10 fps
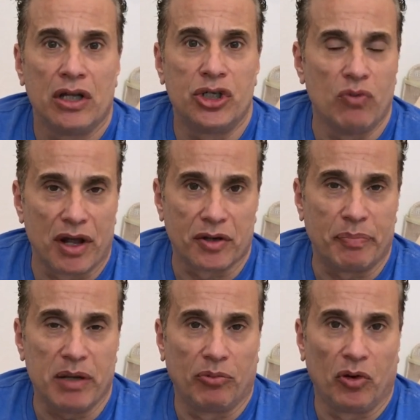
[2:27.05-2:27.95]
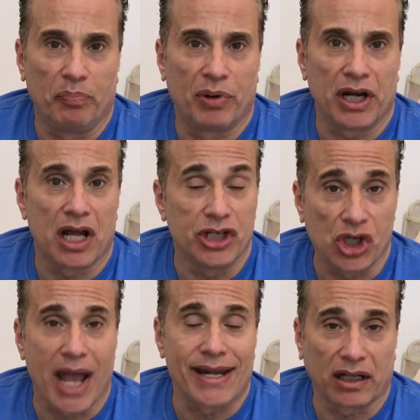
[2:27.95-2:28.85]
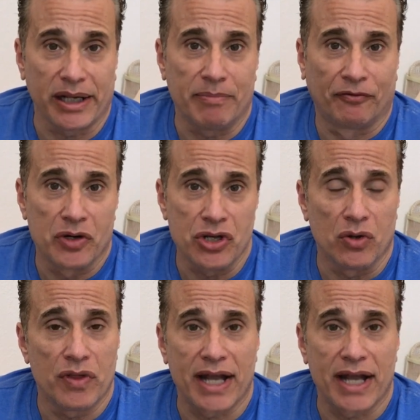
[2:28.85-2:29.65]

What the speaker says: to other people, but a giant leap for you.